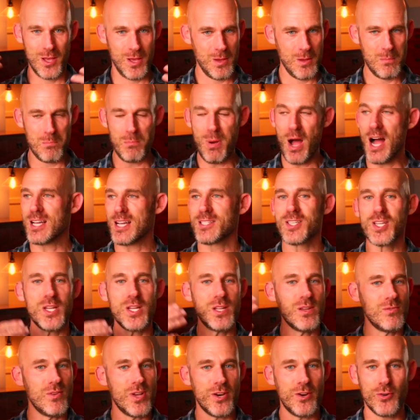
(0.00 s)
positive
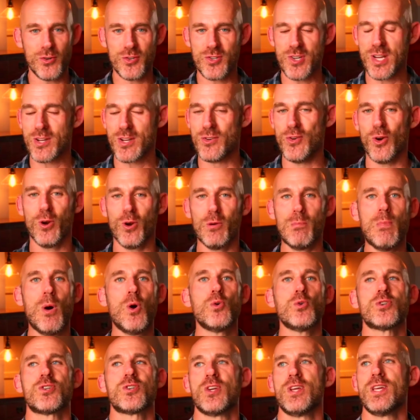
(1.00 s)
energy in your
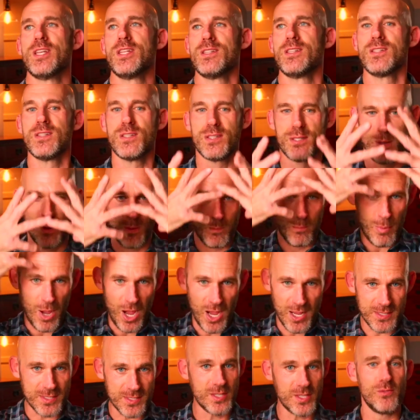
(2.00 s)
emotions,
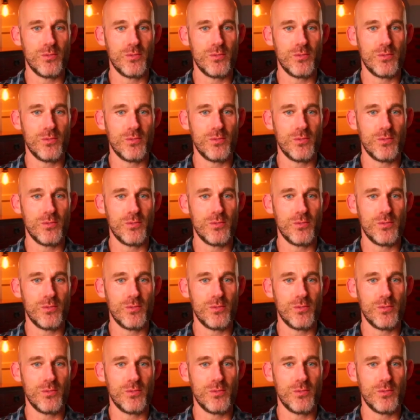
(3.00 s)
positive